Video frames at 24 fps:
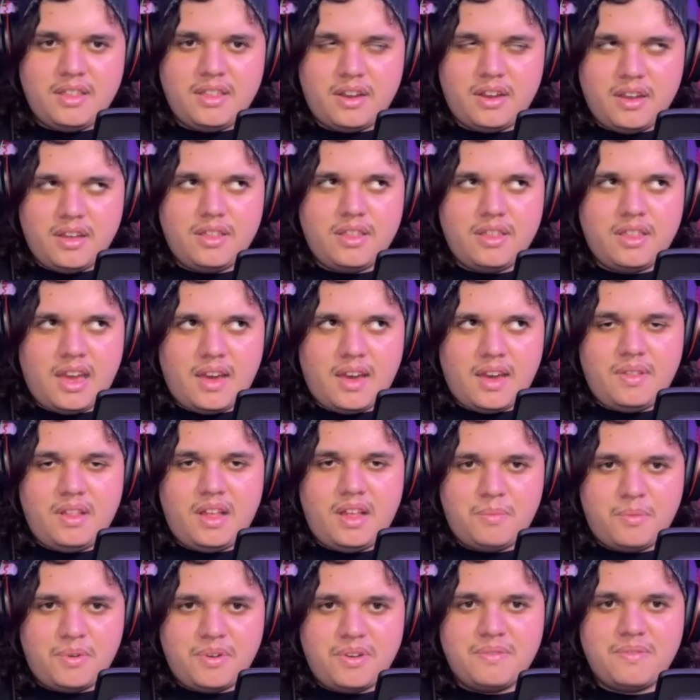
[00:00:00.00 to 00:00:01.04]
They're they have a
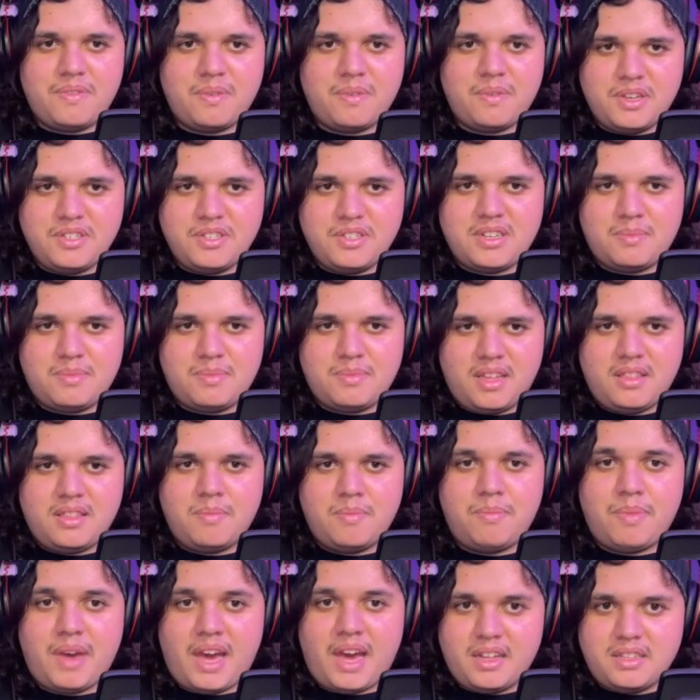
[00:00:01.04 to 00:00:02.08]
lot more information about
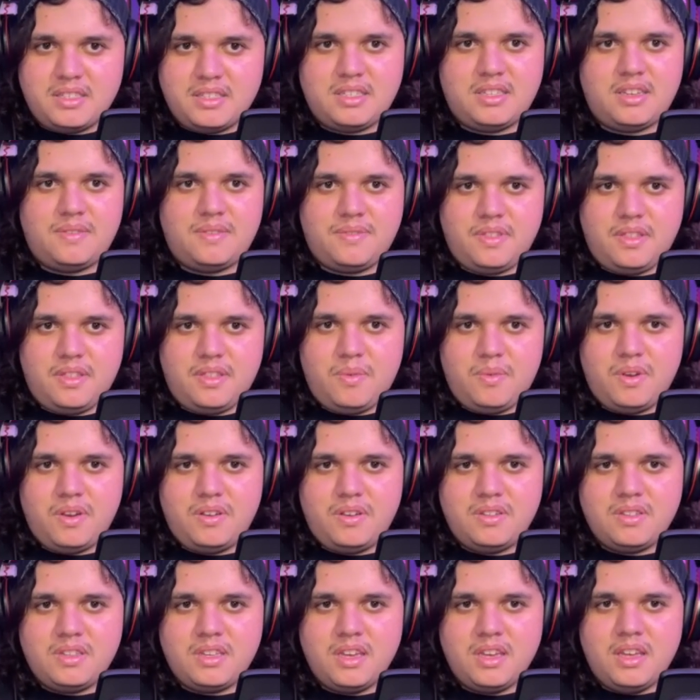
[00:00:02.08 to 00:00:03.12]
the bad stuff in the
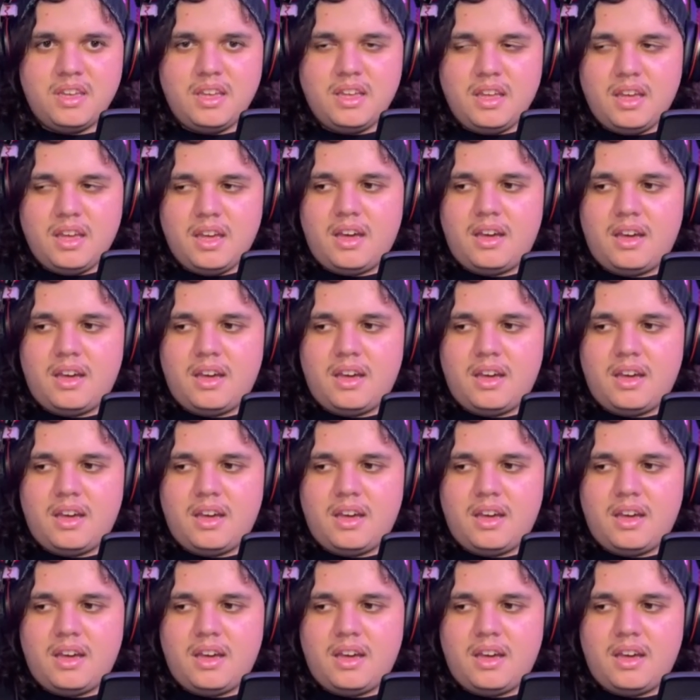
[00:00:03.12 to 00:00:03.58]
world, mm.